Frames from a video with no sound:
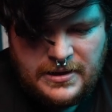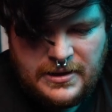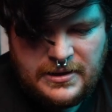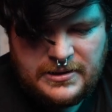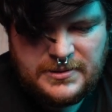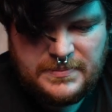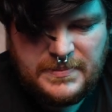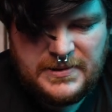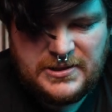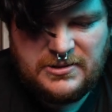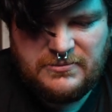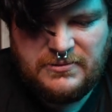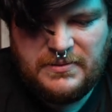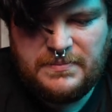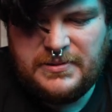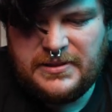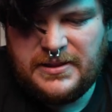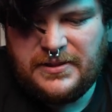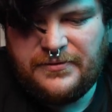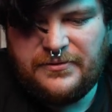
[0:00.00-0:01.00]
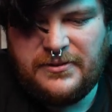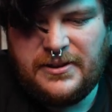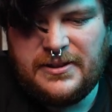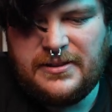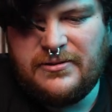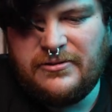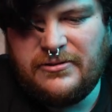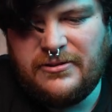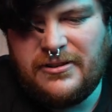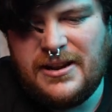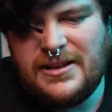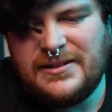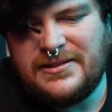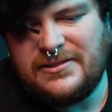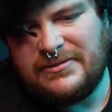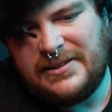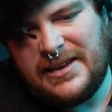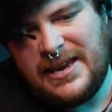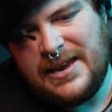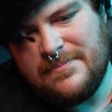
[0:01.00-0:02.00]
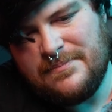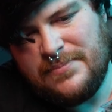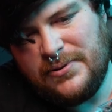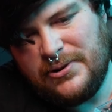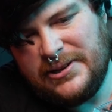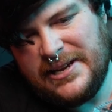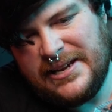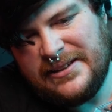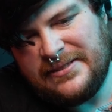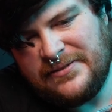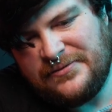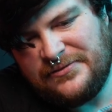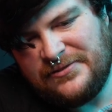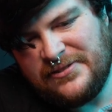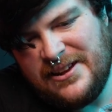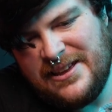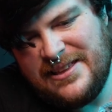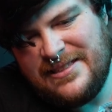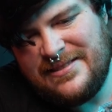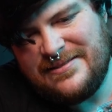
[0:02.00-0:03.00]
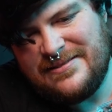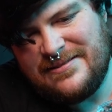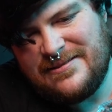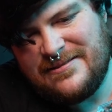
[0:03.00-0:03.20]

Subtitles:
Let's make sure we put the front door on so we can't bolt out the front.